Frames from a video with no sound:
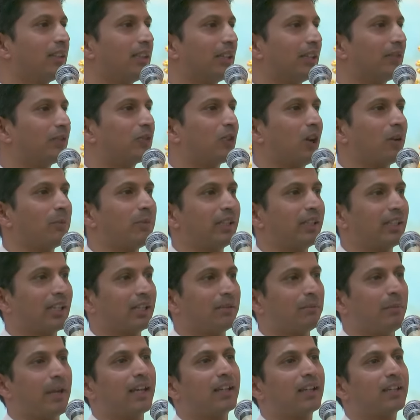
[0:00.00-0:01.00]
If Swami
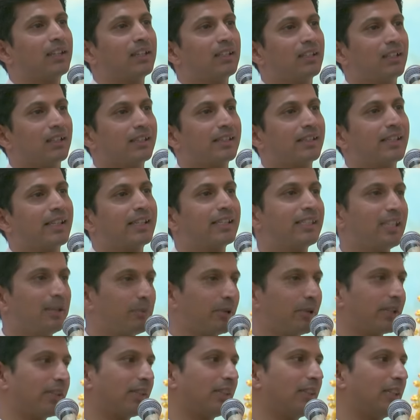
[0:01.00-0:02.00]
can make a
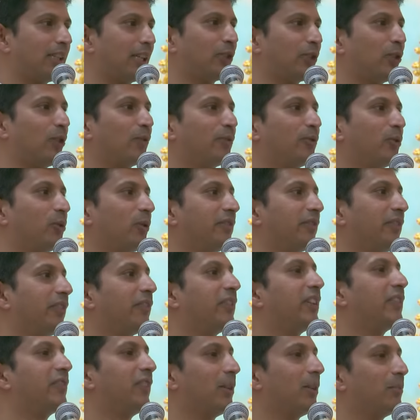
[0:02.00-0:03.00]
60% cutoff to a
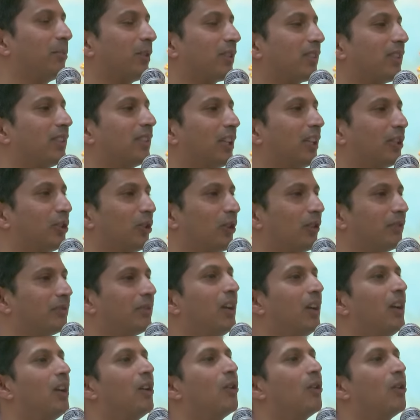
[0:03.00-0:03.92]
55% cutoff,